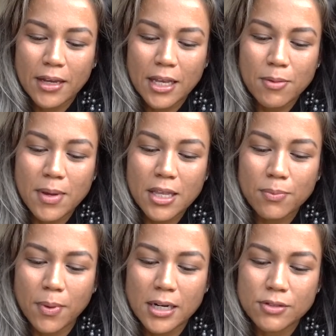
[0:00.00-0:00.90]
can you make the
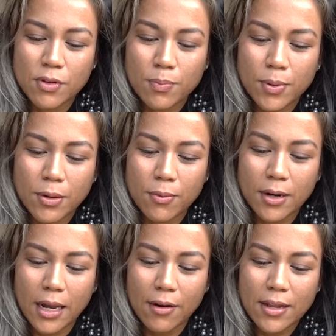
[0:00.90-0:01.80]
bars with
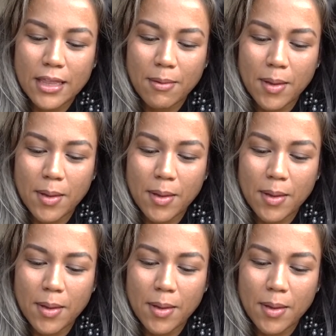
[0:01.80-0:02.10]
pre-workout in them